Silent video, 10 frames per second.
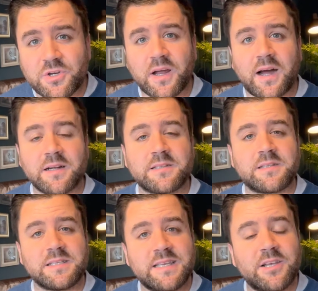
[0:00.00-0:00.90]
heart
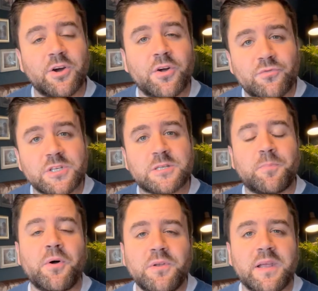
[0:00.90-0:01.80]
to see God
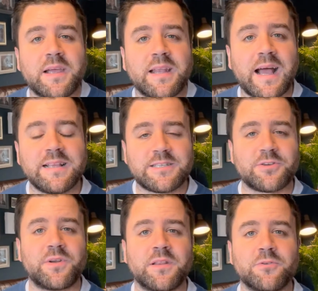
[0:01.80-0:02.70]
responding and
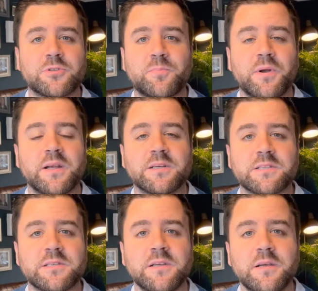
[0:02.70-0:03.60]
answering those
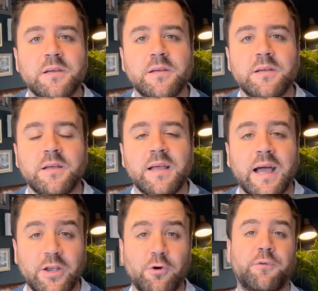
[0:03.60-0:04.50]
prayers?
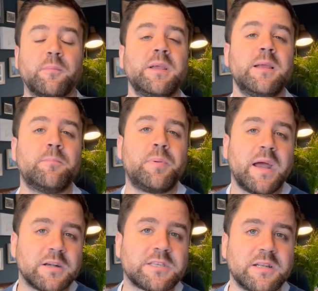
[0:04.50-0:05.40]
I know for me
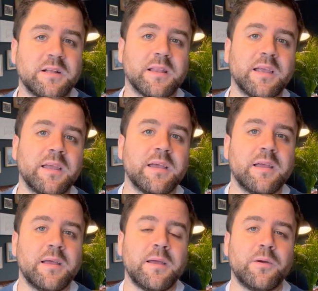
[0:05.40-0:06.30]
personally,
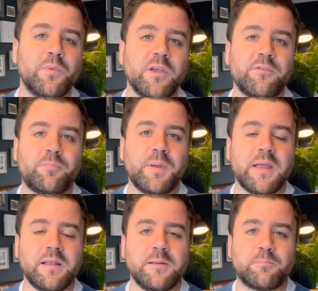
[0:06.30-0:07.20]
we've
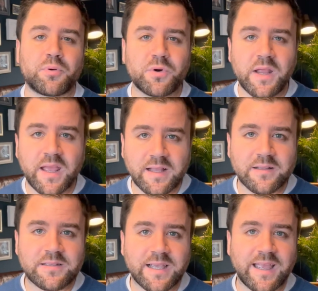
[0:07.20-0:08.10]
been
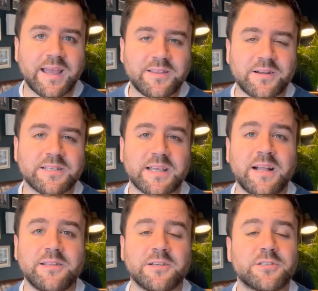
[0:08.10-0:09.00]
praying together as
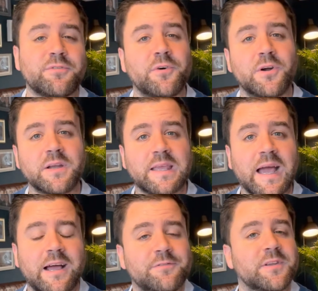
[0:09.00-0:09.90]
elders for
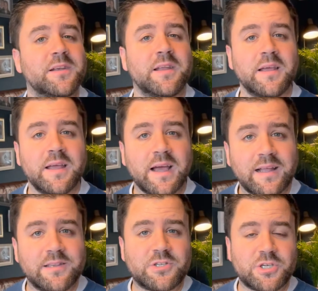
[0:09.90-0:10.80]
Gavin
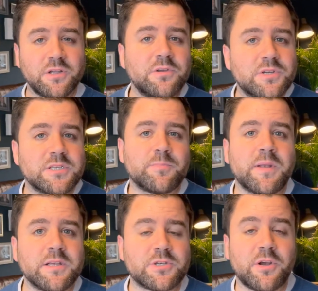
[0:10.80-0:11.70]
and the children's
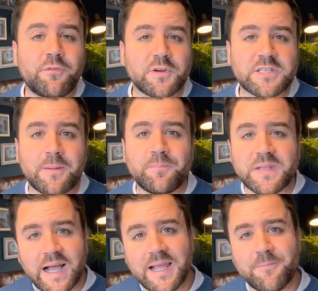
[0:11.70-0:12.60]
ministry for some
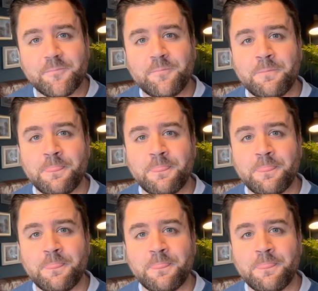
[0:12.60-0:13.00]
time.